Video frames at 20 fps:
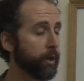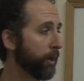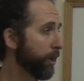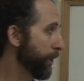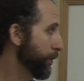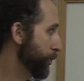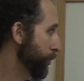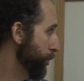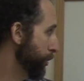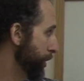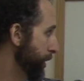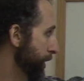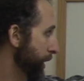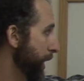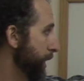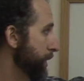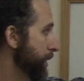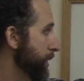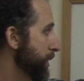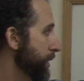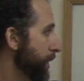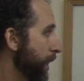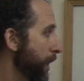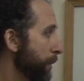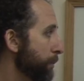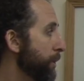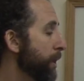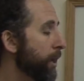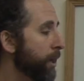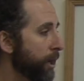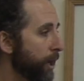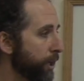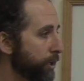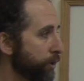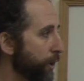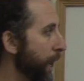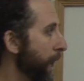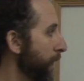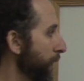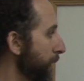It just stays the same, and
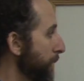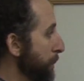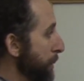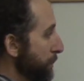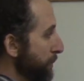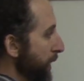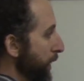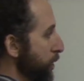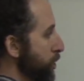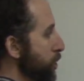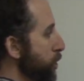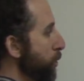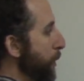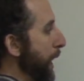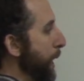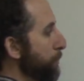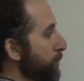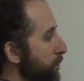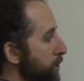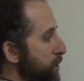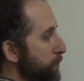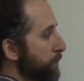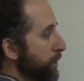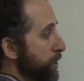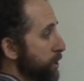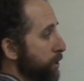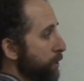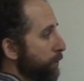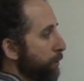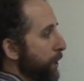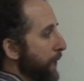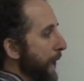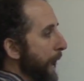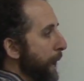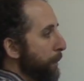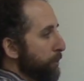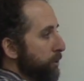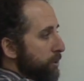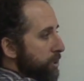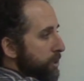you're adding them up like two apples plus three
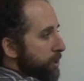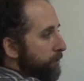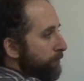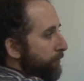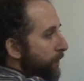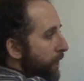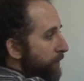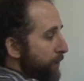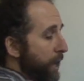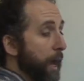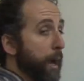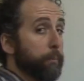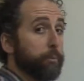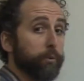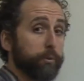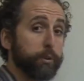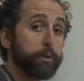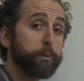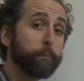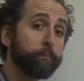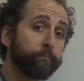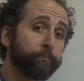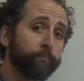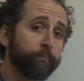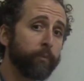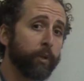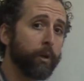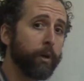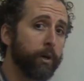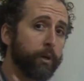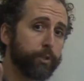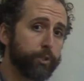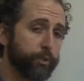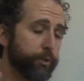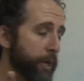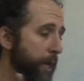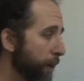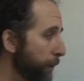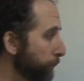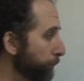apples is five apples. So
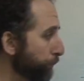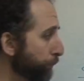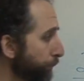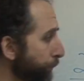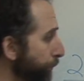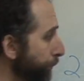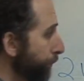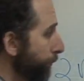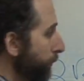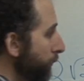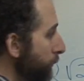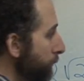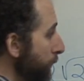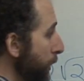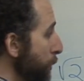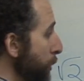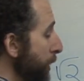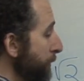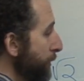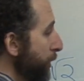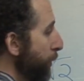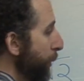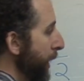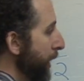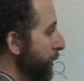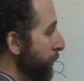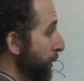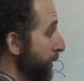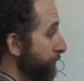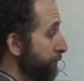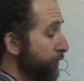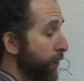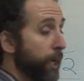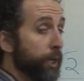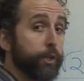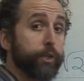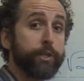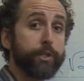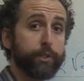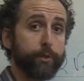now, whenever you end with a
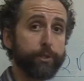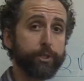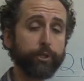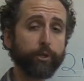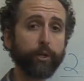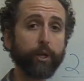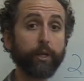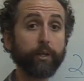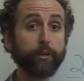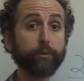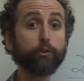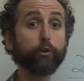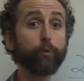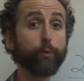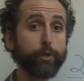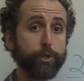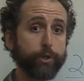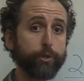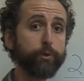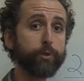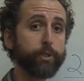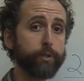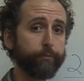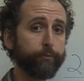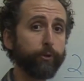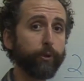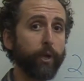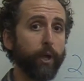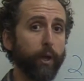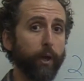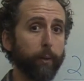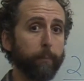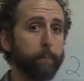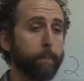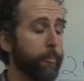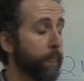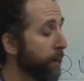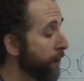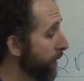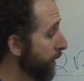fraction, it's always a good idea to reduce if you can.
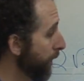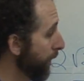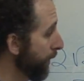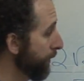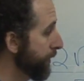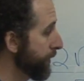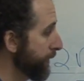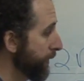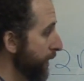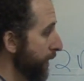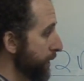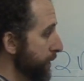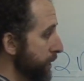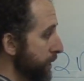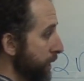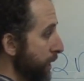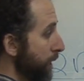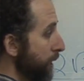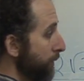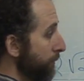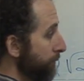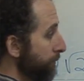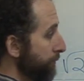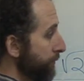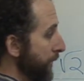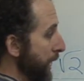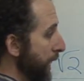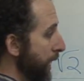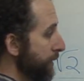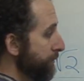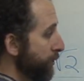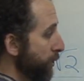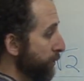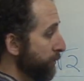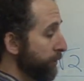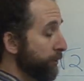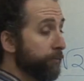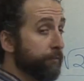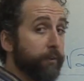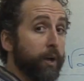In this case, 5
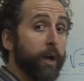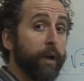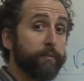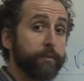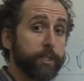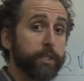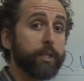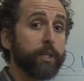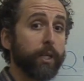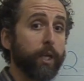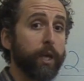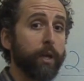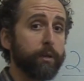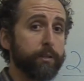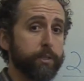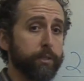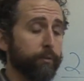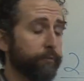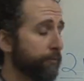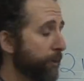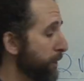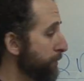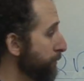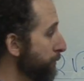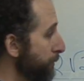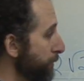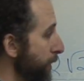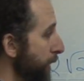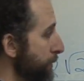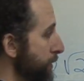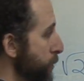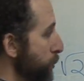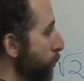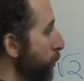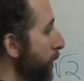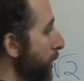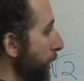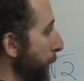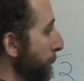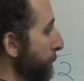over 5 is going to cancel. 5 over 5 is
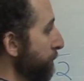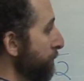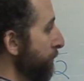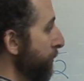1,